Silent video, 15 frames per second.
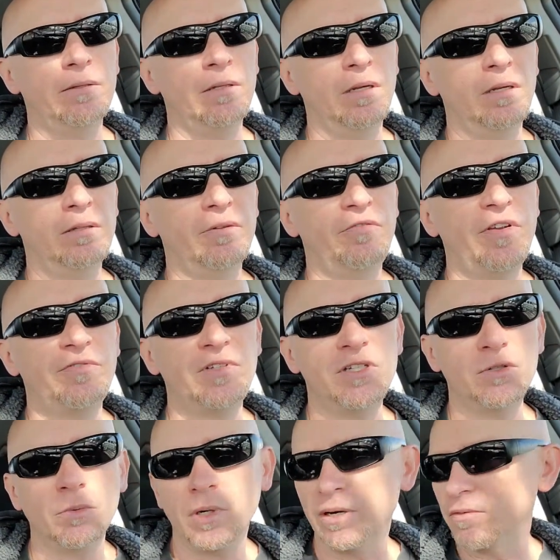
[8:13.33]
In the 50s
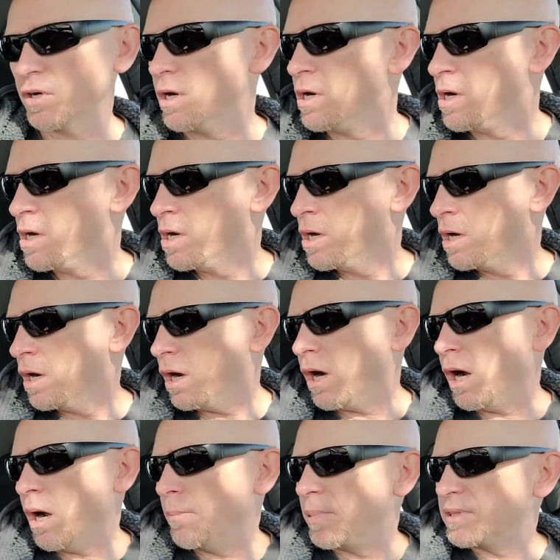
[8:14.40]
or whatever.
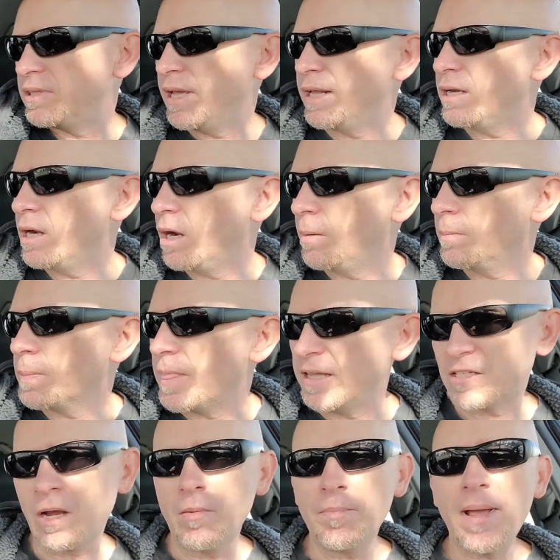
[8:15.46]
But then it's
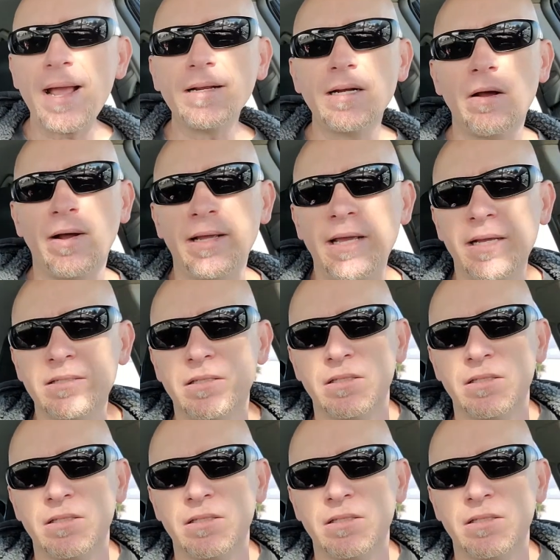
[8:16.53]
coming back now, I guess.